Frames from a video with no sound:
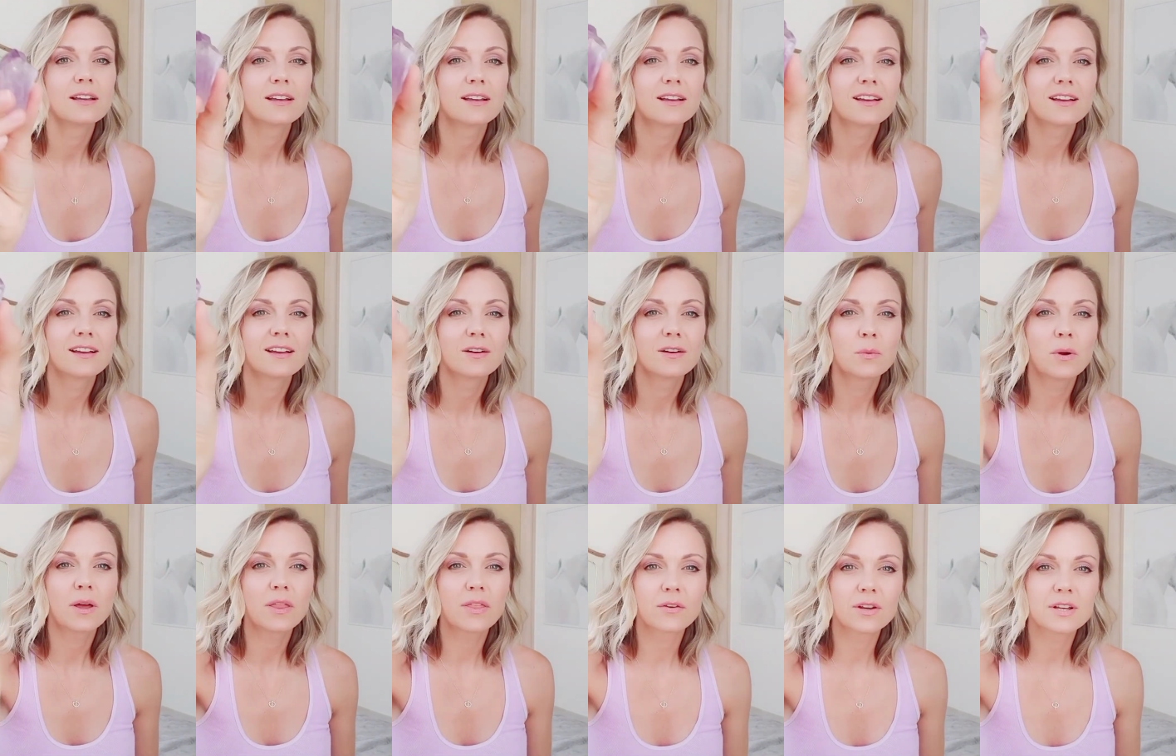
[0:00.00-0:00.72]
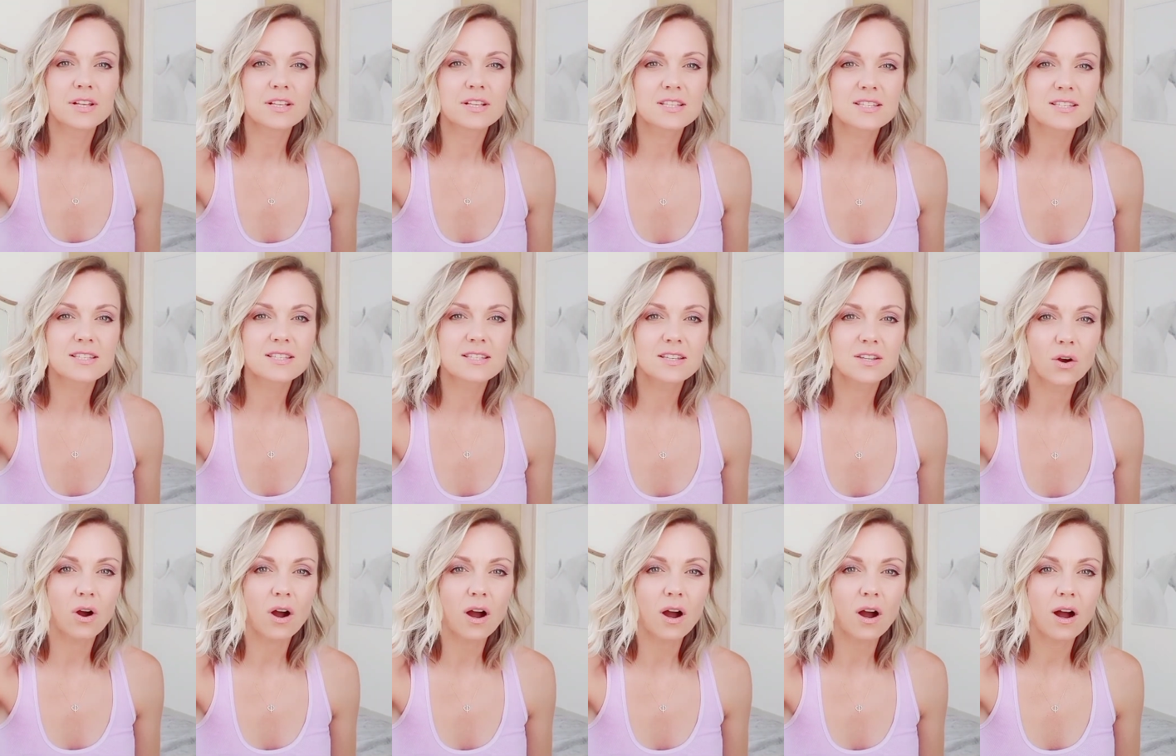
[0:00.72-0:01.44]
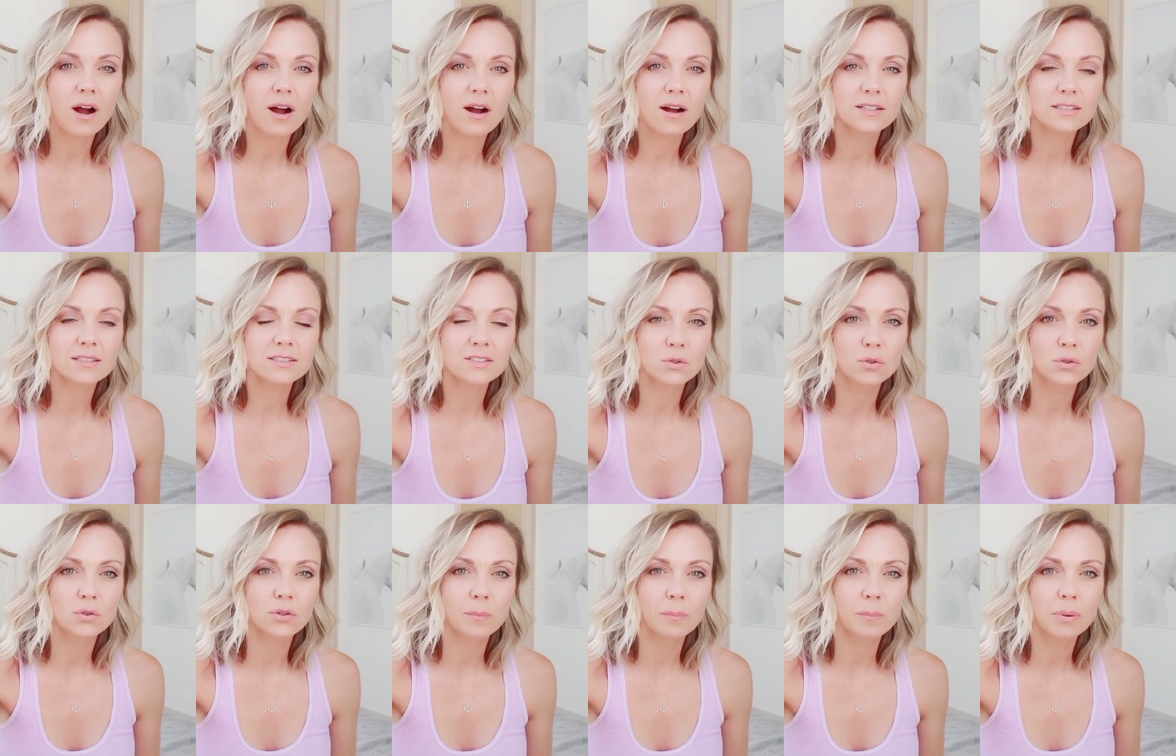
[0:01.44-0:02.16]
Whether it's your heart
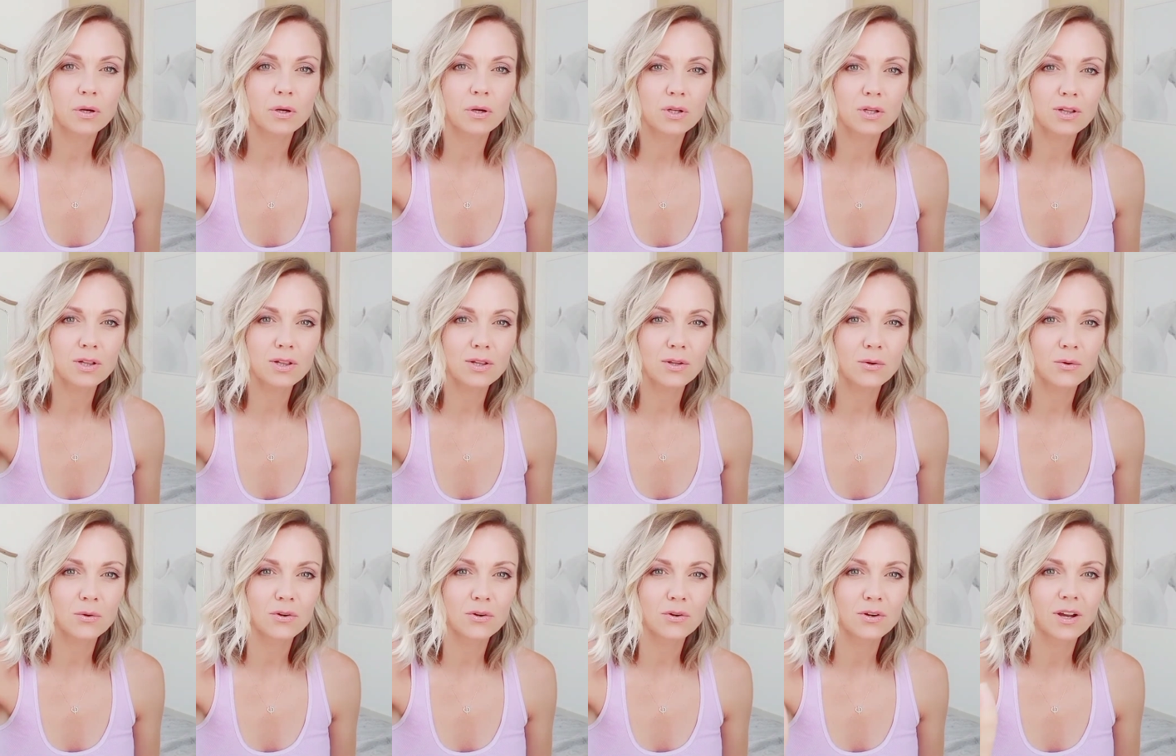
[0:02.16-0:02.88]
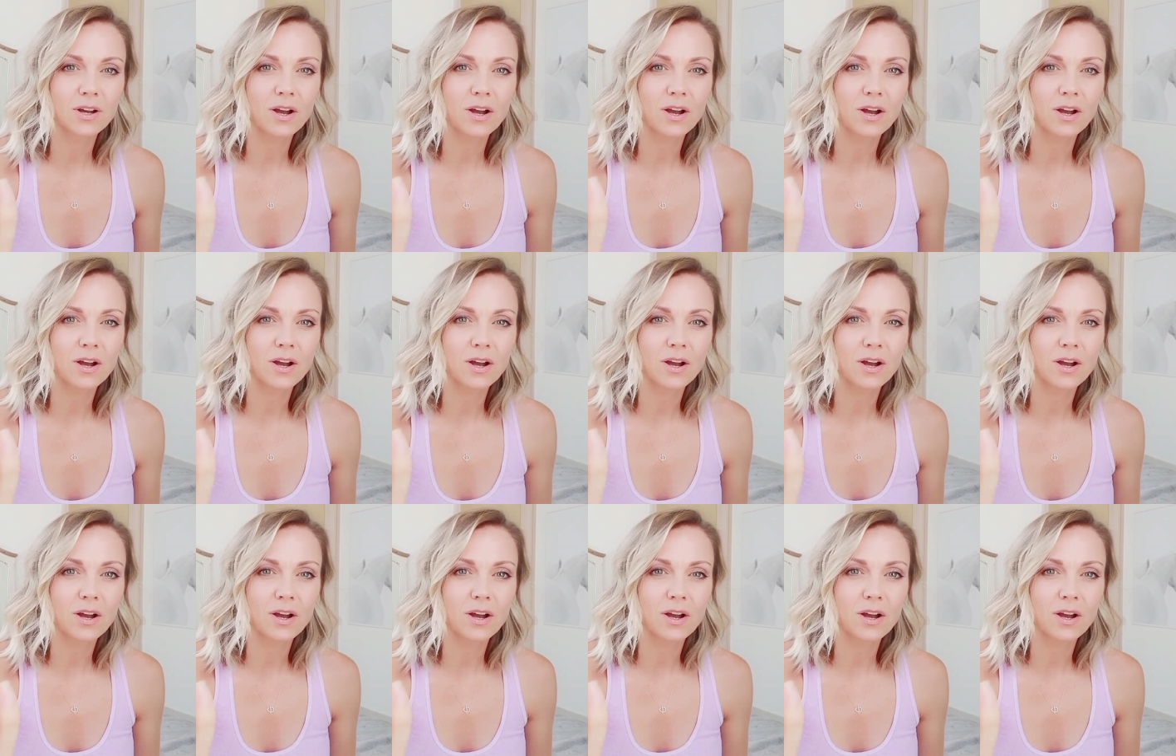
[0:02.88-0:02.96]
or a pull or a,